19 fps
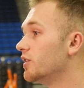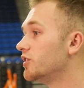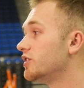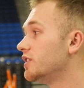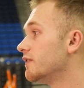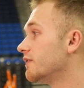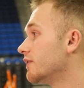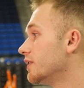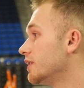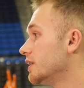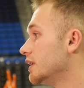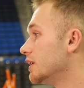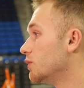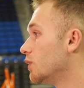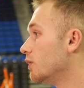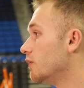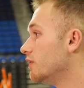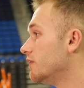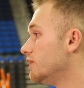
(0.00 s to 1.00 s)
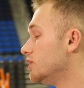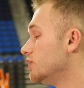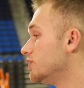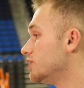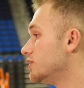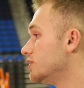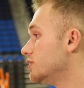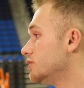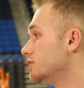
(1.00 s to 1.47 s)
Much different than what we've
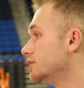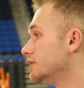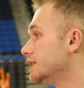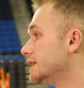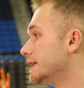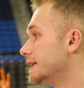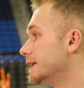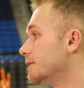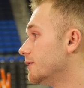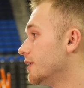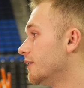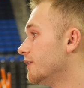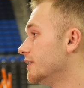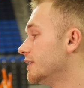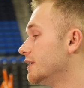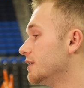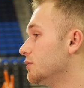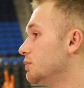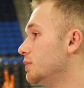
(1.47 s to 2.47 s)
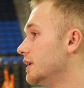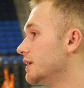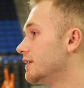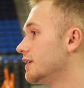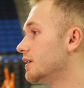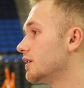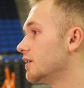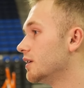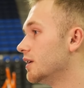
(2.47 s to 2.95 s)
used to. Obviously, Big
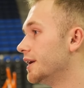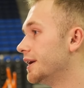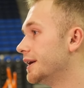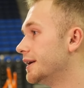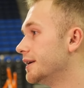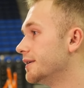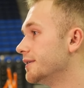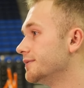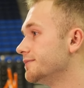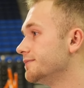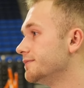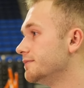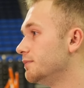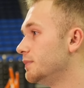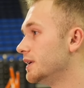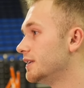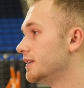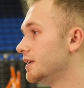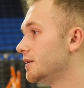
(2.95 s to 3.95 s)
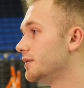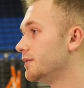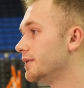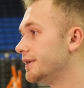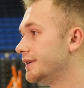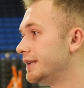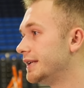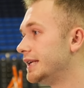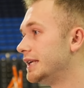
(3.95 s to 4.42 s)
Ten
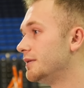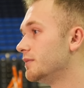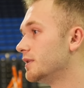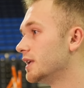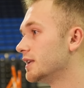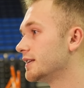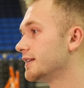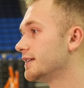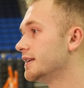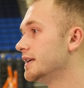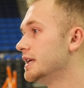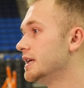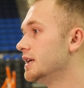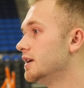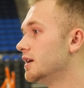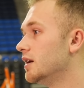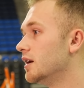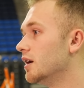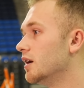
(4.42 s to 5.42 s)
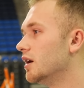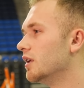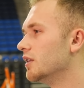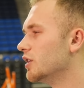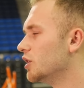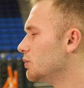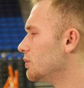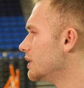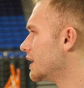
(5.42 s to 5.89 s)
team that's a
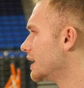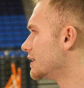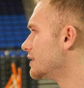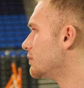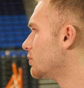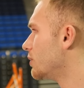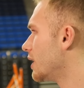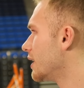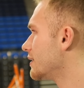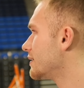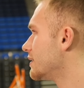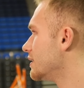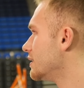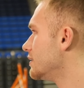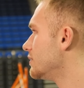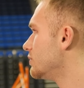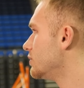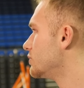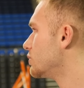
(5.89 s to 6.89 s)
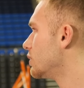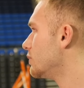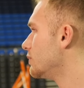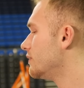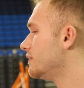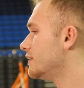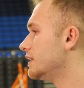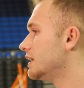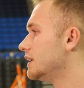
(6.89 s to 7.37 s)
little bit like Nebraska, which what
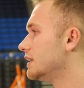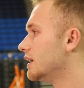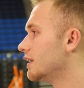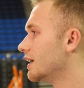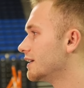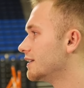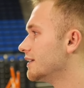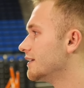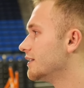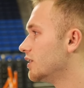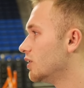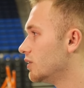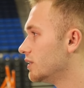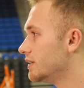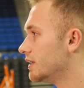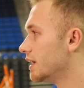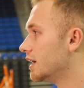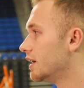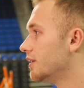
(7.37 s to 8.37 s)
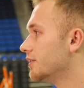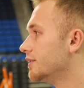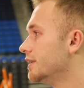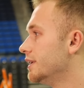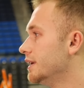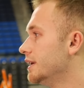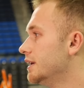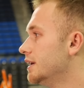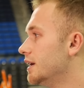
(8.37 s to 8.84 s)
we've seen. They like to slow it down.
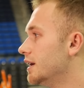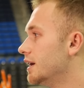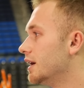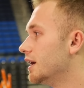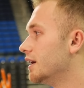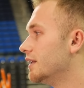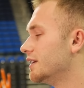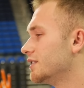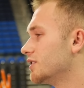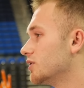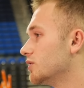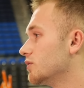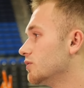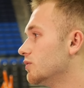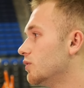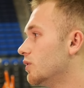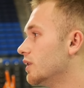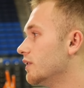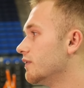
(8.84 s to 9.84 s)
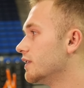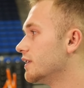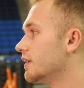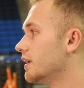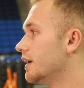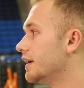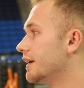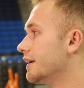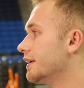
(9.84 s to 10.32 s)
I think they're one of
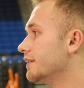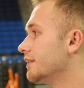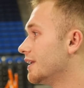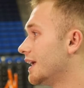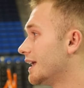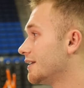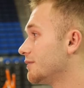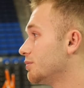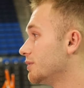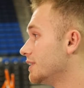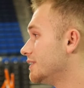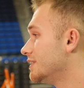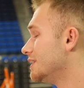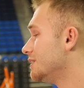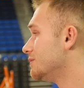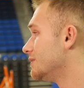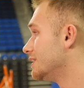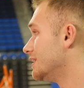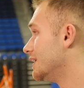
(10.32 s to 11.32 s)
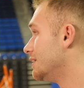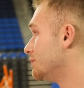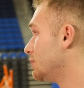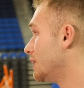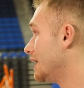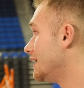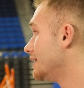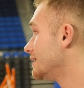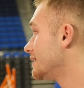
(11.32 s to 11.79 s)
the last place teams in
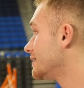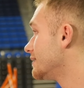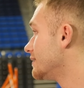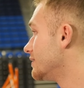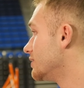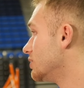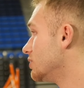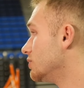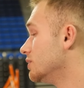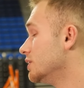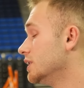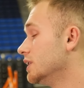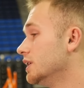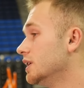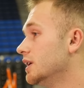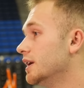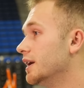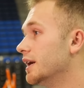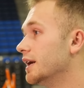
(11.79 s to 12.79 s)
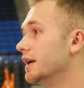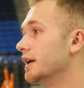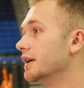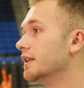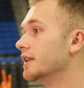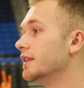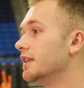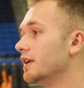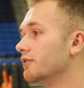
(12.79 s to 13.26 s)
pace. So
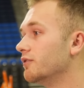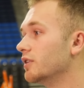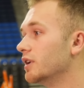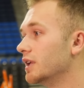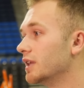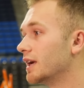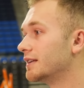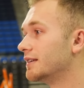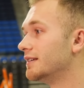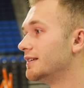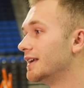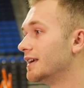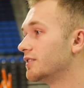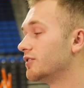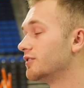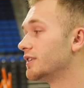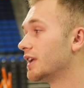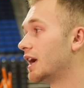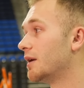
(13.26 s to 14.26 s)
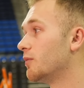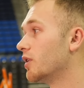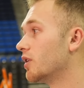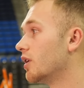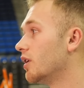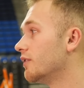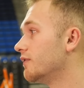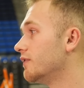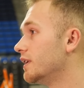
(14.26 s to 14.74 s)
they really like to take their time
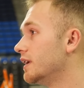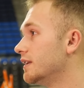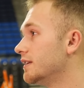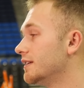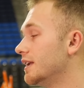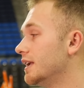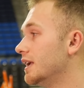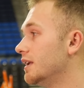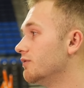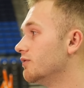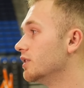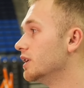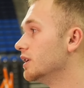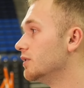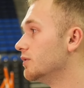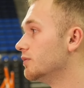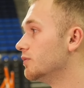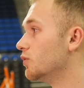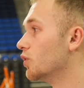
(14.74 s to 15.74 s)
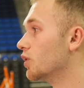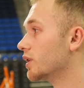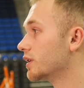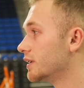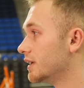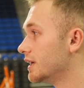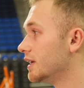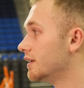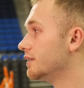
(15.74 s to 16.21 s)
on offense and really
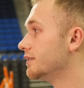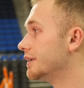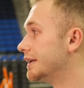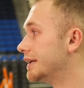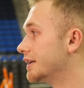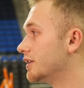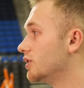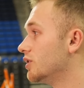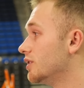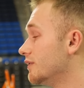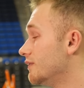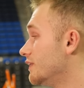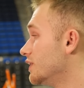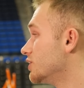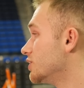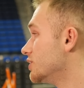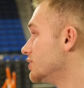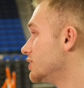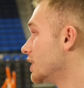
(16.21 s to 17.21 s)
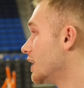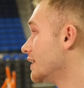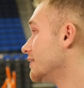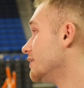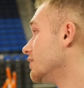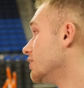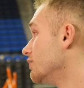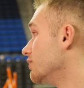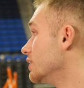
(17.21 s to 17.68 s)
work to get good, efficient
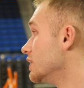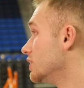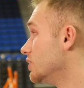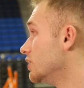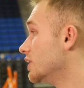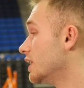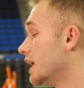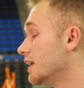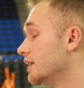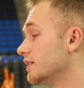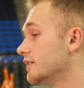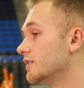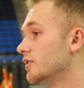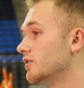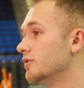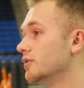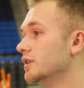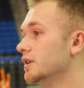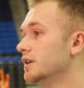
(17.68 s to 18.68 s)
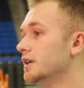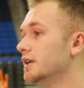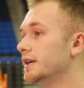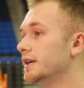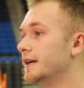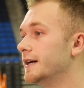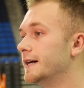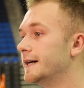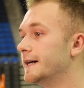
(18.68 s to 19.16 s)
shots, and they're really good at it. So
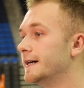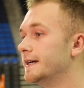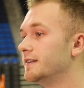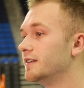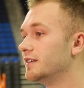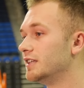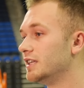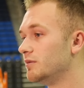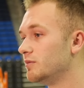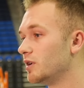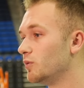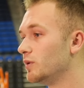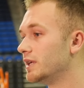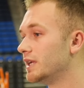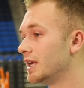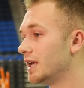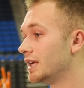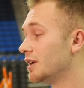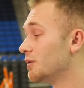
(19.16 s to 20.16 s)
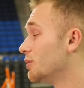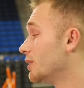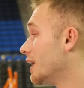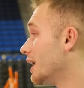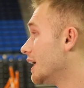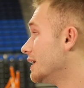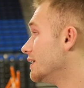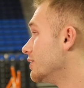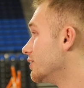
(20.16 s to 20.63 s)
it's a team that we can't get
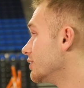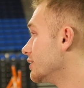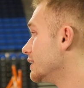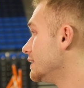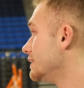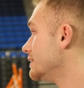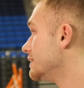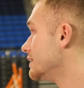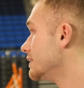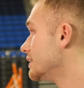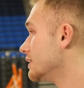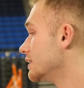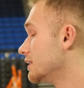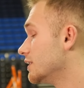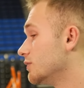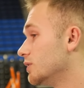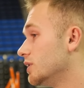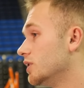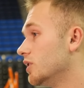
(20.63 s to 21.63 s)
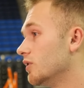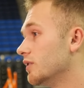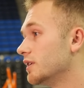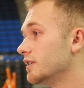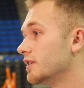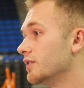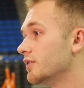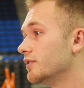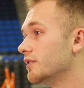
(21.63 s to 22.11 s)
behind early because we know
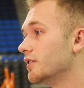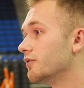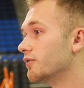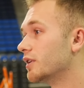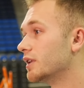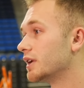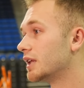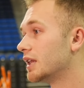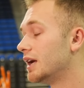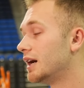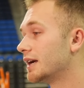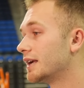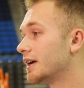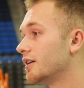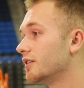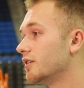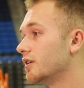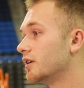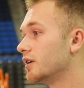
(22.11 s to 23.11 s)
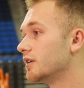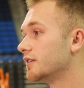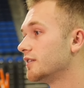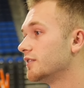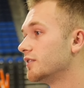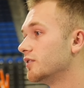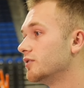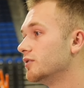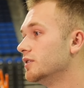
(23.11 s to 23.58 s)
that they'll run the clock out on us.
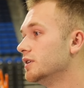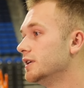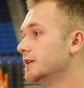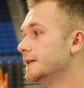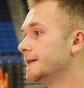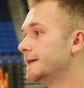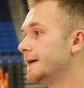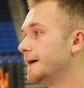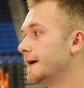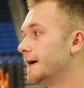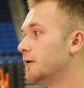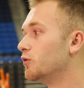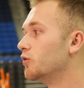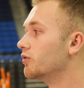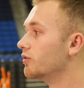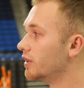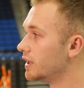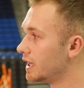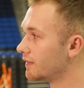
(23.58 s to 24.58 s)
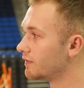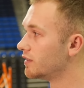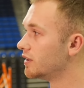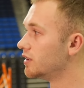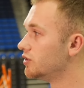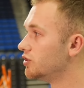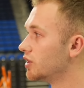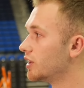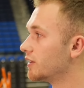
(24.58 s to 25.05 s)
So we'll really have
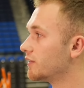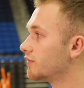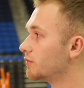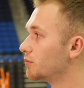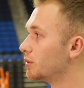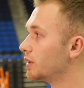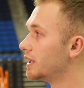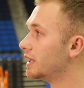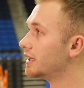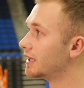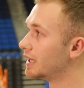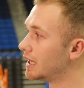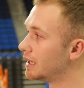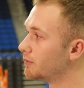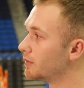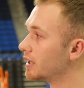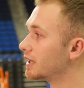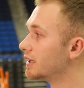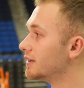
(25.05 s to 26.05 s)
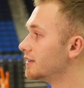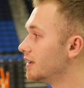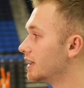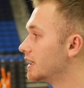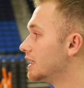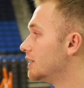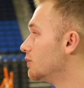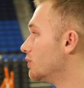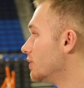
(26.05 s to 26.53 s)
to adjust from playing a game like
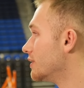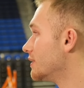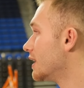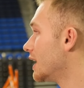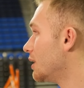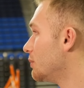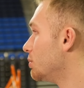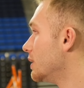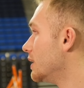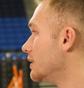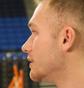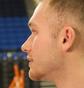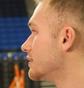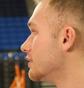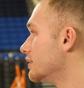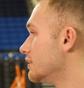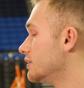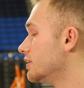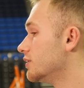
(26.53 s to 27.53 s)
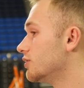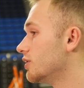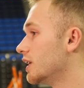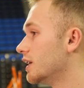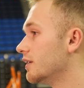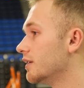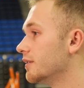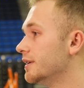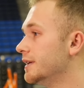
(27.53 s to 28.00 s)
Kentucky where it's high pace to
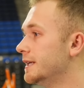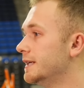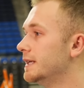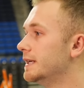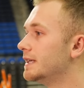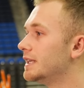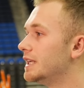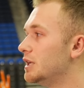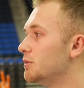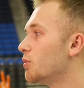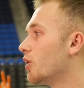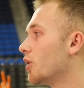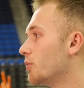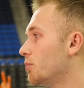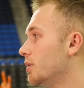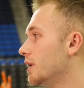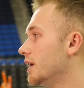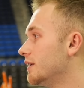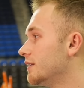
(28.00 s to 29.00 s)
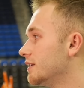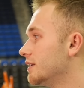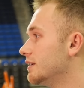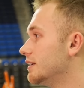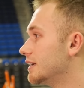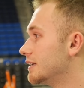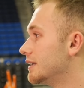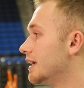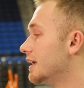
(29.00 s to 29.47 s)
try to keep our pace
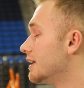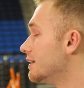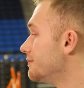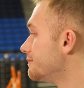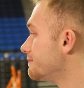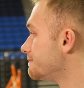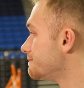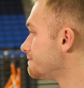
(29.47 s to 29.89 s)
and dictate it.